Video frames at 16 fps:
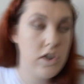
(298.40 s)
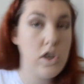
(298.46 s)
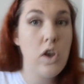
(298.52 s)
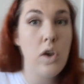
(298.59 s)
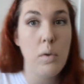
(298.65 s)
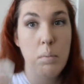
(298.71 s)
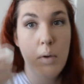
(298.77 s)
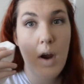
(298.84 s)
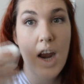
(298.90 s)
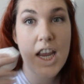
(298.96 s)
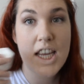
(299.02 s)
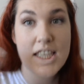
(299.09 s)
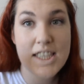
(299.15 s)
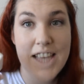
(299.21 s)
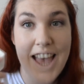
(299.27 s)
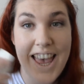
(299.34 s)
to
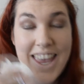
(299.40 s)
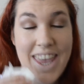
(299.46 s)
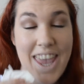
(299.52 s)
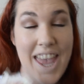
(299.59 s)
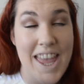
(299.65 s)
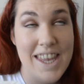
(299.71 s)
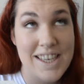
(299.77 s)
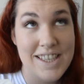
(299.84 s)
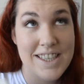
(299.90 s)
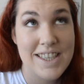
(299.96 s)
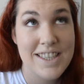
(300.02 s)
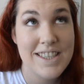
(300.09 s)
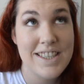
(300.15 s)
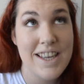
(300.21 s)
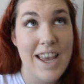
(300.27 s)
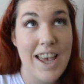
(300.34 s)
press
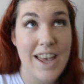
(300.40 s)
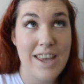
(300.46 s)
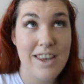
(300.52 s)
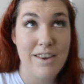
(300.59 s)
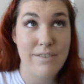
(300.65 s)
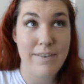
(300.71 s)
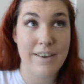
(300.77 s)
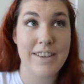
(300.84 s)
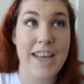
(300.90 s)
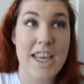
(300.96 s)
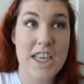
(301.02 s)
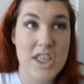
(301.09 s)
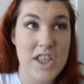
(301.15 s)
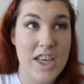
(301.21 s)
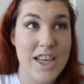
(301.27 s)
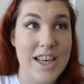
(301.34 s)
against your
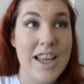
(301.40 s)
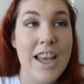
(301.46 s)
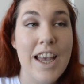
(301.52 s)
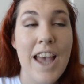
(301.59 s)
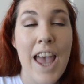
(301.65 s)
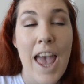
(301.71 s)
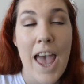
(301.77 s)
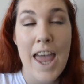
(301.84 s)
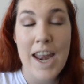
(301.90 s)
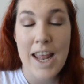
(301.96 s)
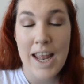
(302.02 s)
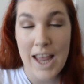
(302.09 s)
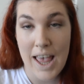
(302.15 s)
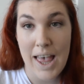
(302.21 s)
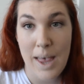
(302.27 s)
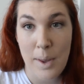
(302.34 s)
foundation, and it
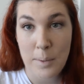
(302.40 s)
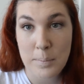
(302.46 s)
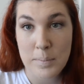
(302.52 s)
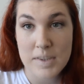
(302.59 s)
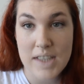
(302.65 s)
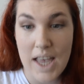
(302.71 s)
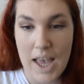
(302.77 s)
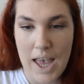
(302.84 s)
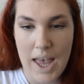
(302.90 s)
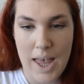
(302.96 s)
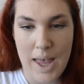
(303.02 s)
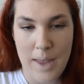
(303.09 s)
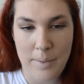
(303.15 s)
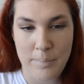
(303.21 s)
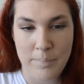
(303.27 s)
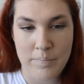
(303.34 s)
helps
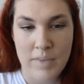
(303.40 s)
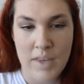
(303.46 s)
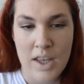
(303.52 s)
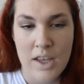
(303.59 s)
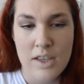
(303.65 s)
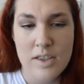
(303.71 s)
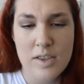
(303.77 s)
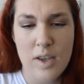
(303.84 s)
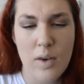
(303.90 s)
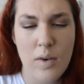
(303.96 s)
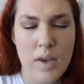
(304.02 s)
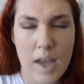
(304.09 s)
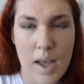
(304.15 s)
soak